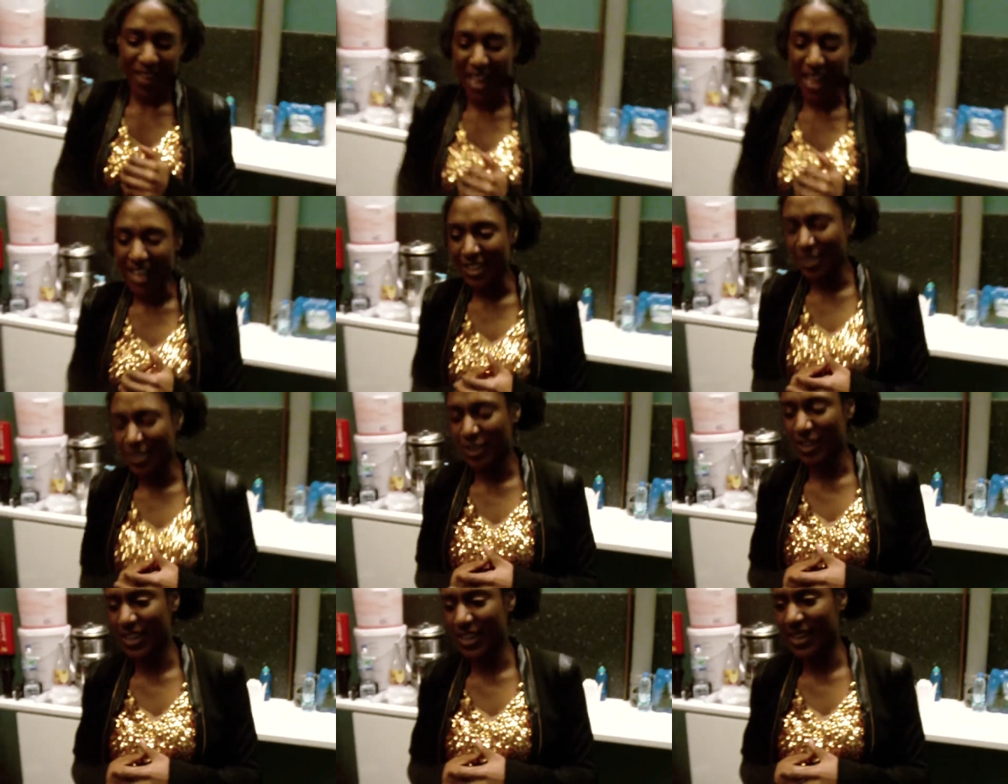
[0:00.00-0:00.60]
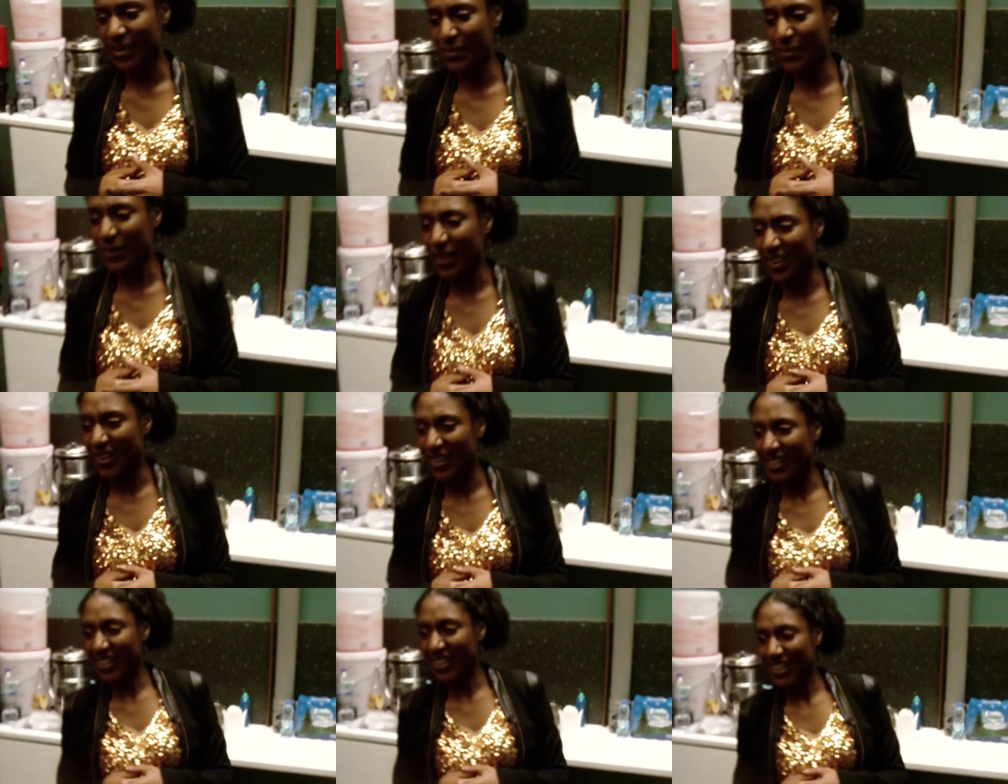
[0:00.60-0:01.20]
Actually, but
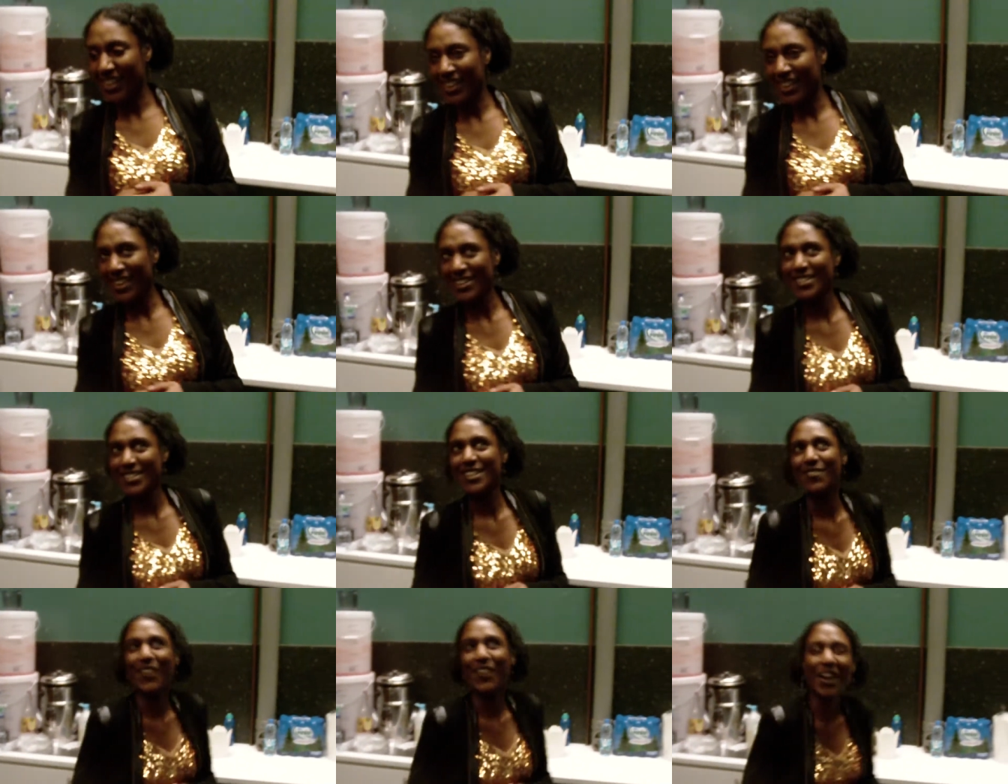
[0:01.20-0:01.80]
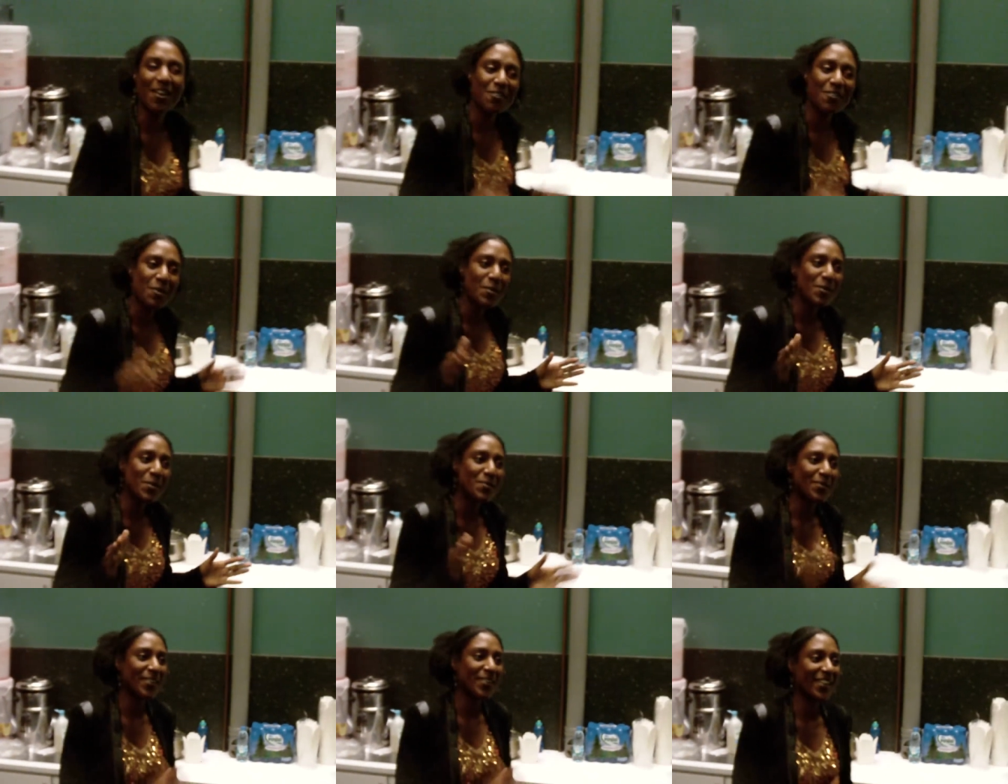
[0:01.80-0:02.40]
let's see if I can
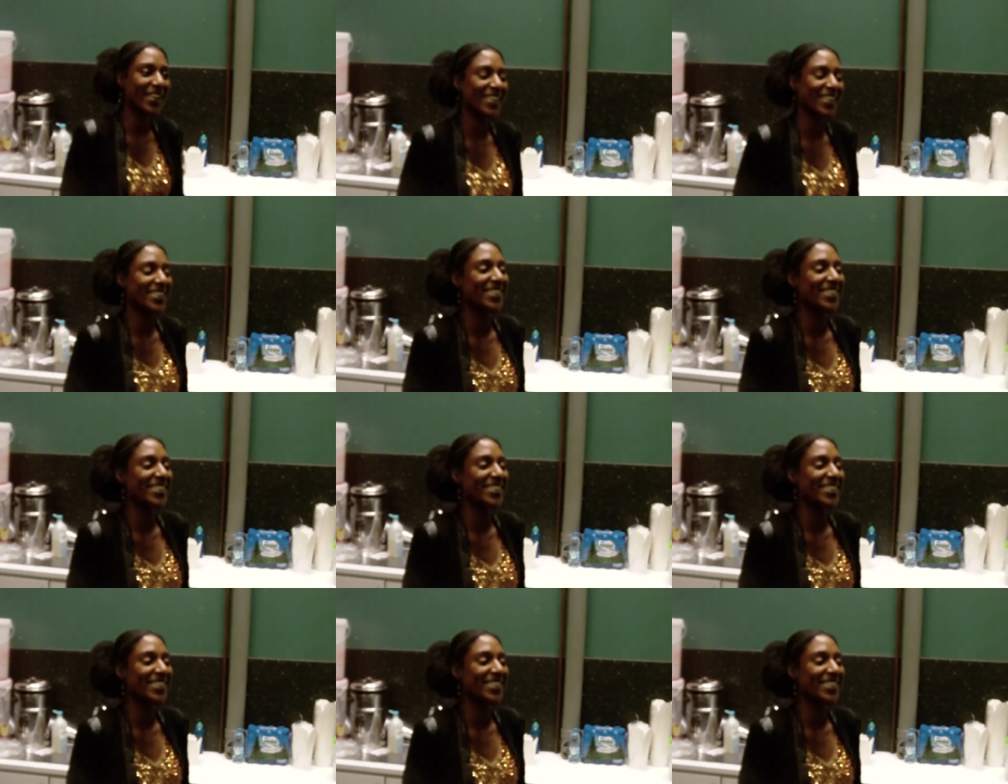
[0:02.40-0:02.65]
remember.